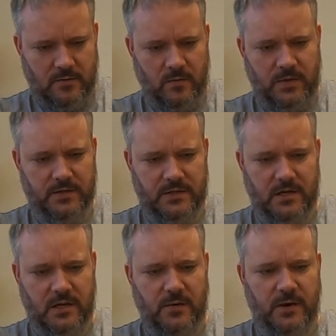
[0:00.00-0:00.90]
ones
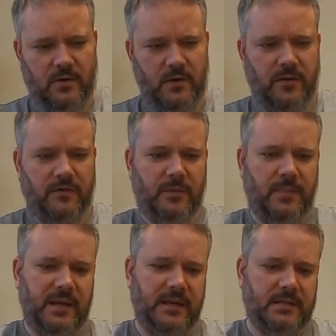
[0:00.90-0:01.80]
that are going all over the
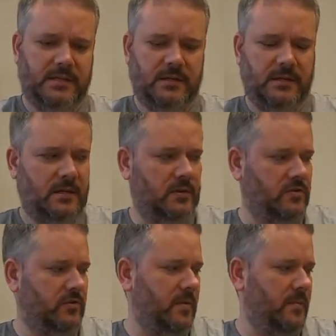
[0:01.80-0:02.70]
place and
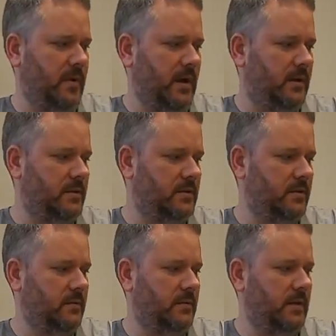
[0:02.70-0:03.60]
trim them back
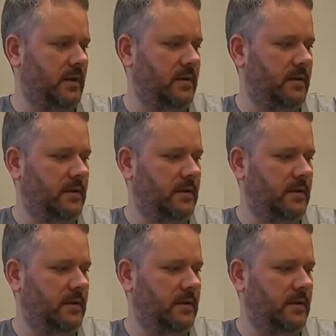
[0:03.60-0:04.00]
to uh,